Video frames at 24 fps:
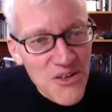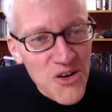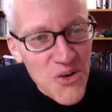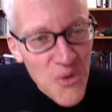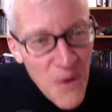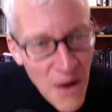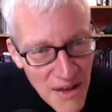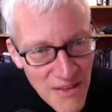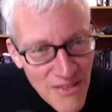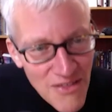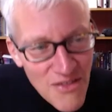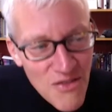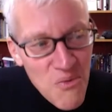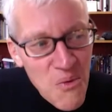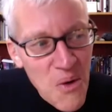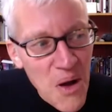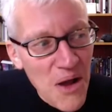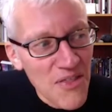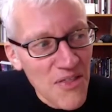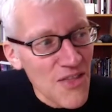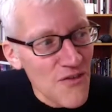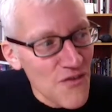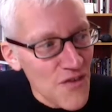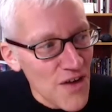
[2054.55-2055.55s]
Christ's
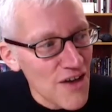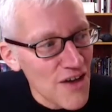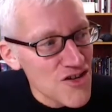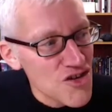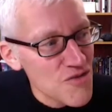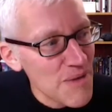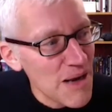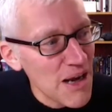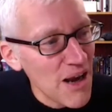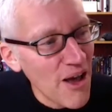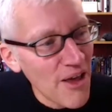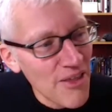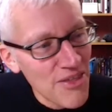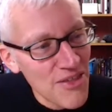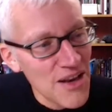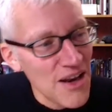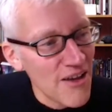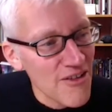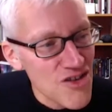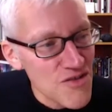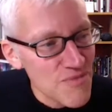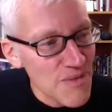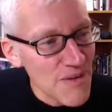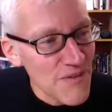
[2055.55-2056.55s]
words, the first shall be last,
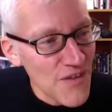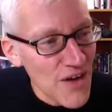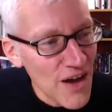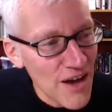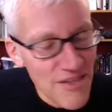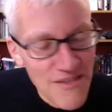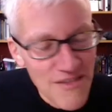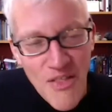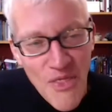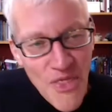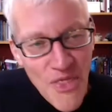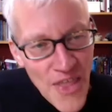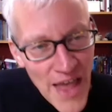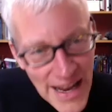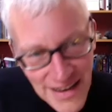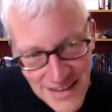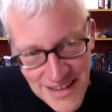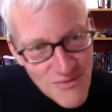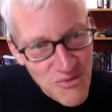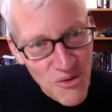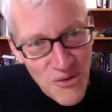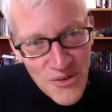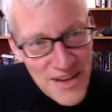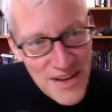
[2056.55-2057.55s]
the last shall be first.
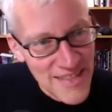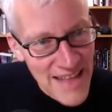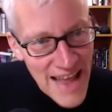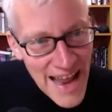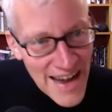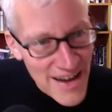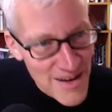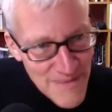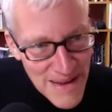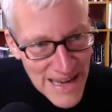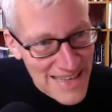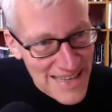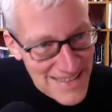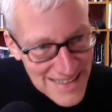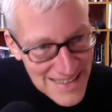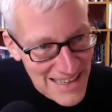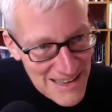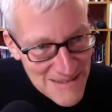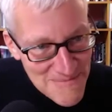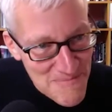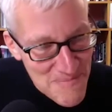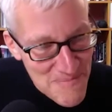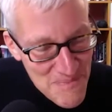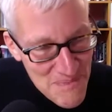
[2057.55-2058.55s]
That is what is animating
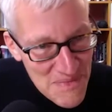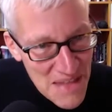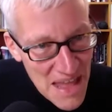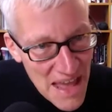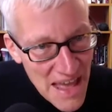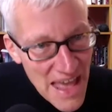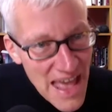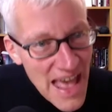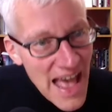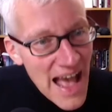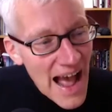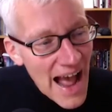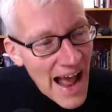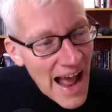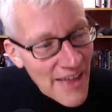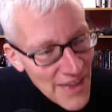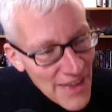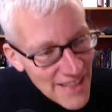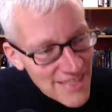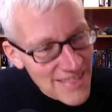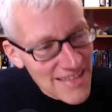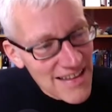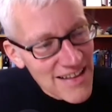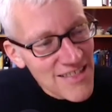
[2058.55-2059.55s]
him.
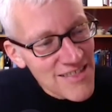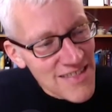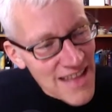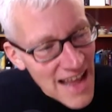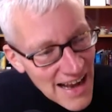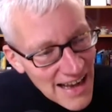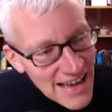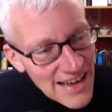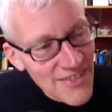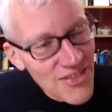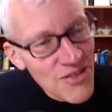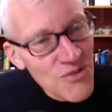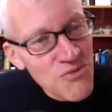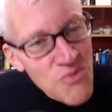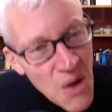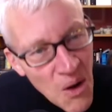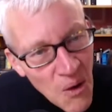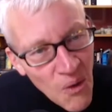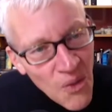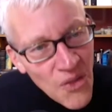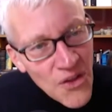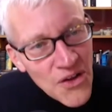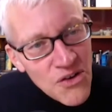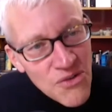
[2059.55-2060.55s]
And that's exactly the
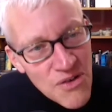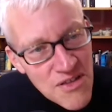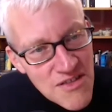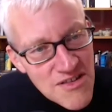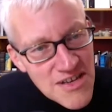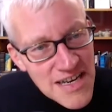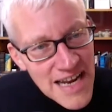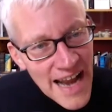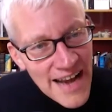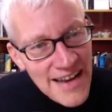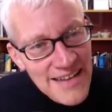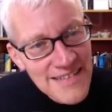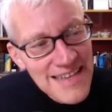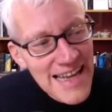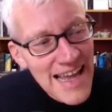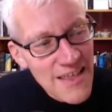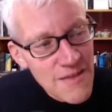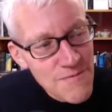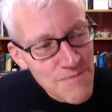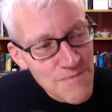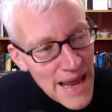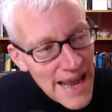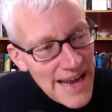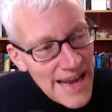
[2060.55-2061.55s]
role that Christianity
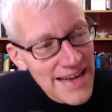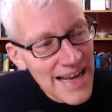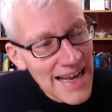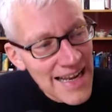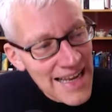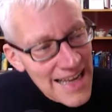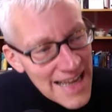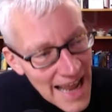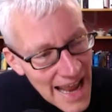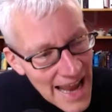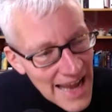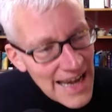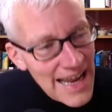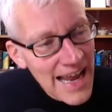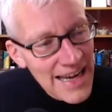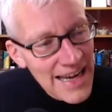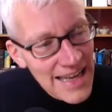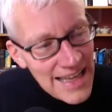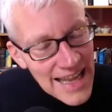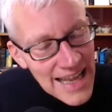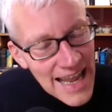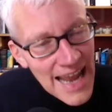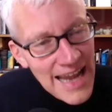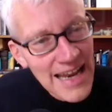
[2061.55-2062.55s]
has played again
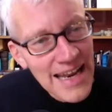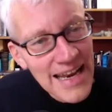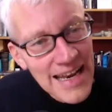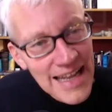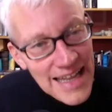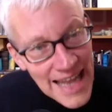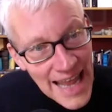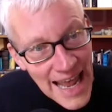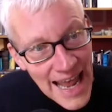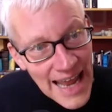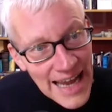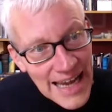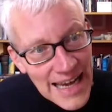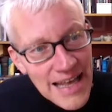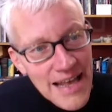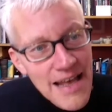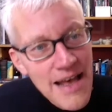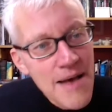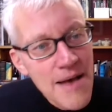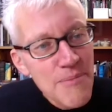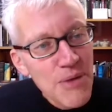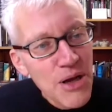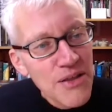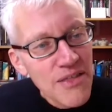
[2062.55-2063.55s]
and again and again.
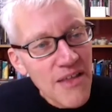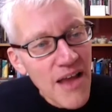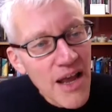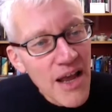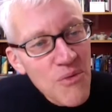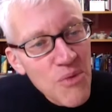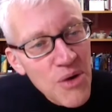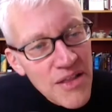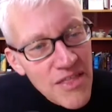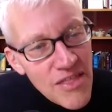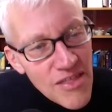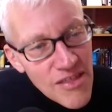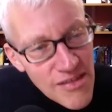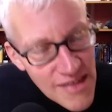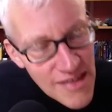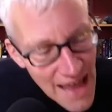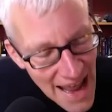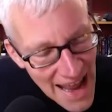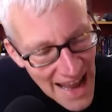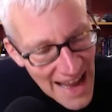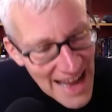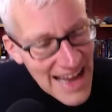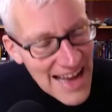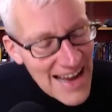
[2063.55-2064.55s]
Because I would
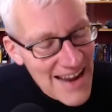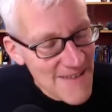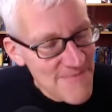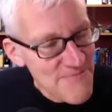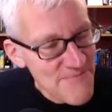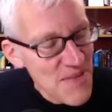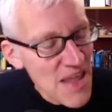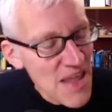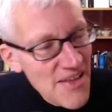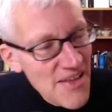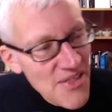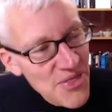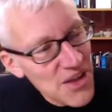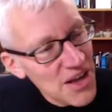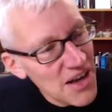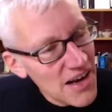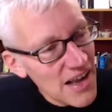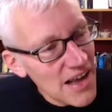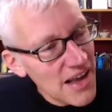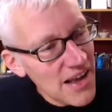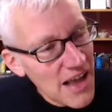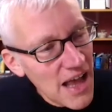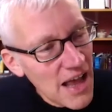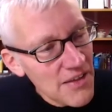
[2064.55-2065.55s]
say
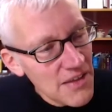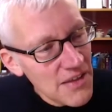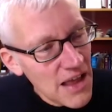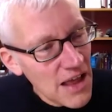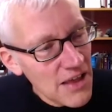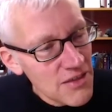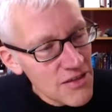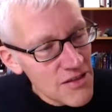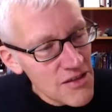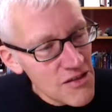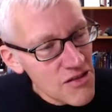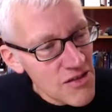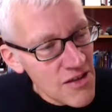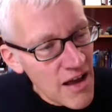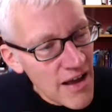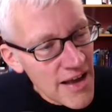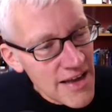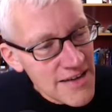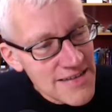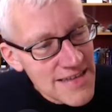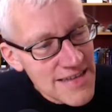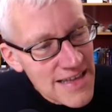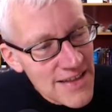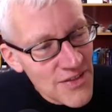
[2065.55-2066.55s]
that a
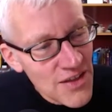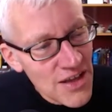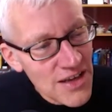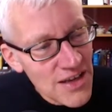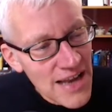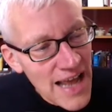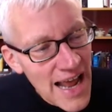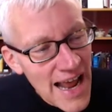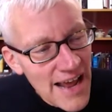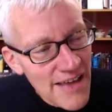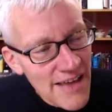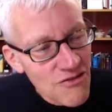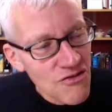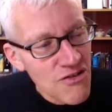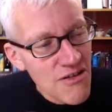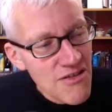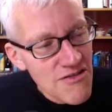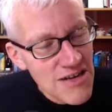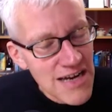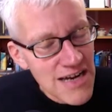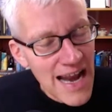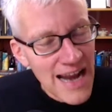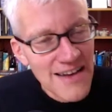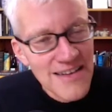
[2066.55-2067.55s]
society that has
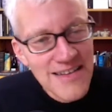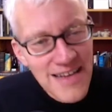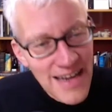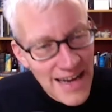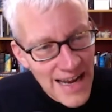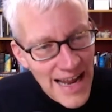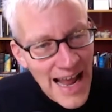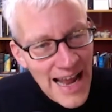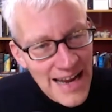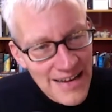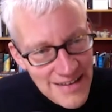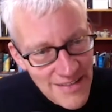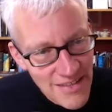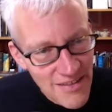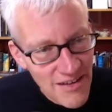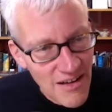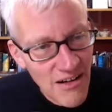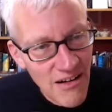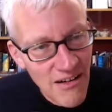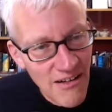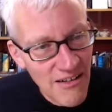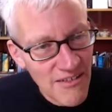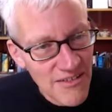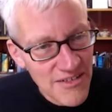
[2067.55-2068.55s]
Christianity at its
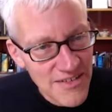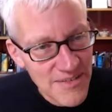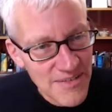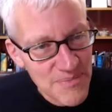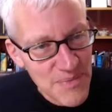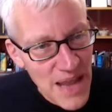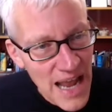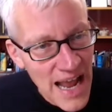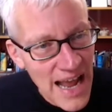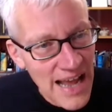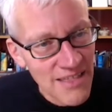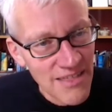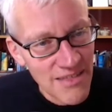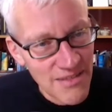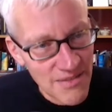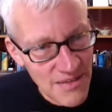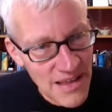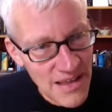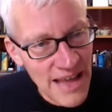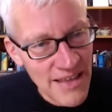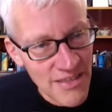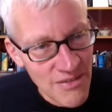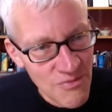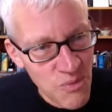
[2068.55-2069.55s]
heart,
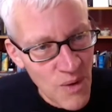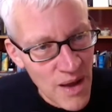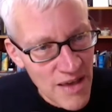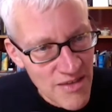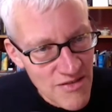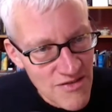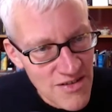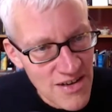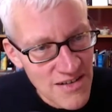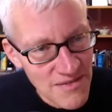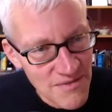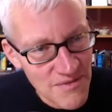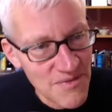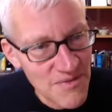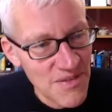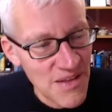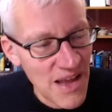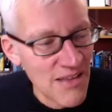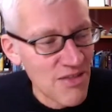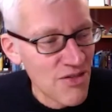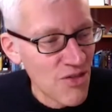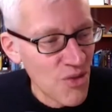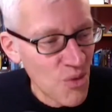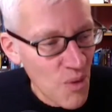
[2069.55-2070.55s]
as the
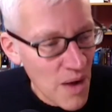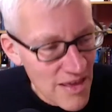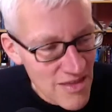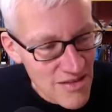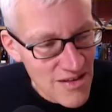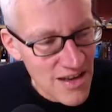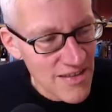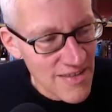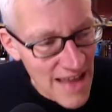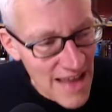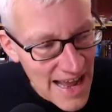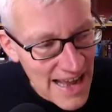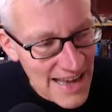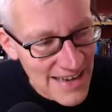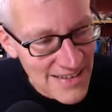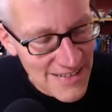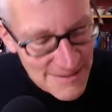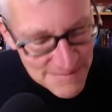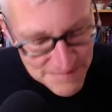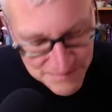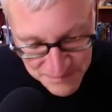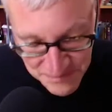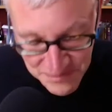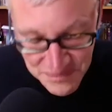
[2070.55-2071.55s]
West has
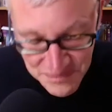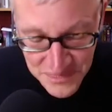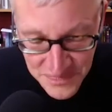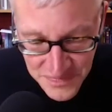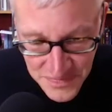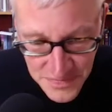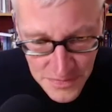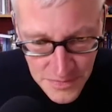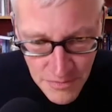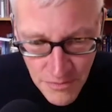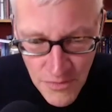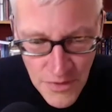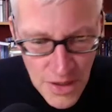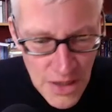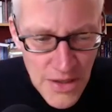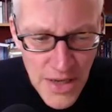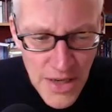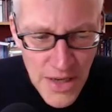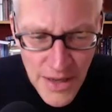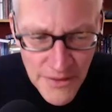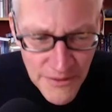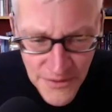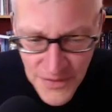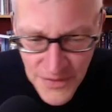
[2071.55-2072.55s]
had,
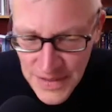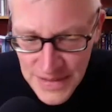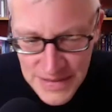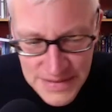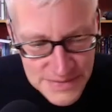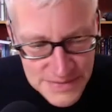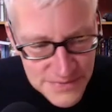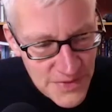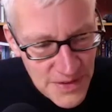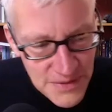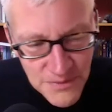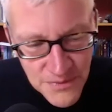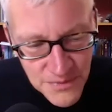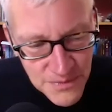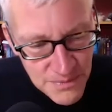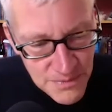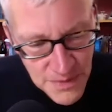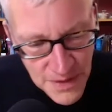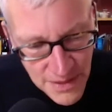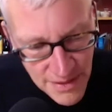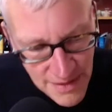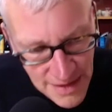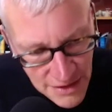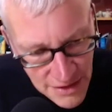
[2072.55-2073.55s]
for
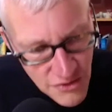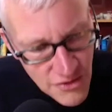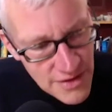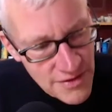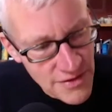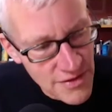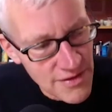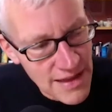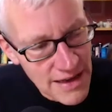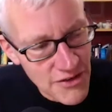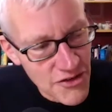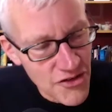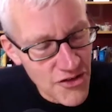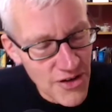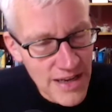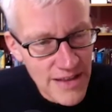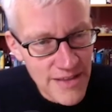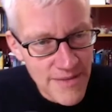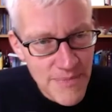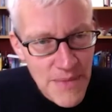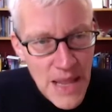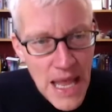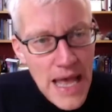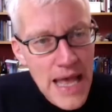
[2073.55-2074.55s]
centuries and
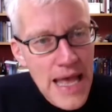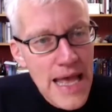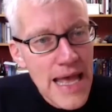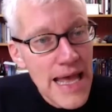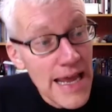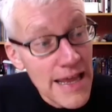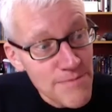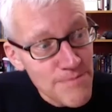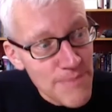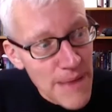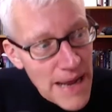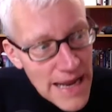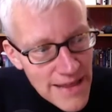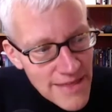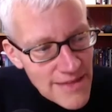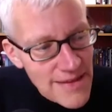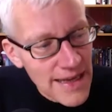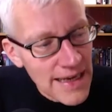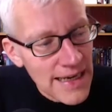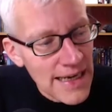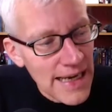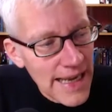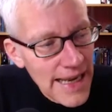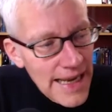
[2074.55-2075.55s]
centuries, is
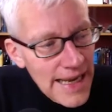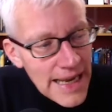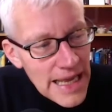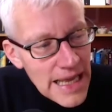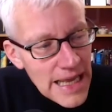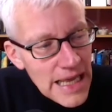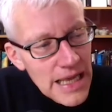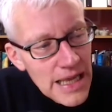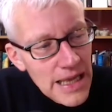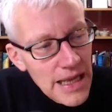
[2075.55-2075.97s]
basically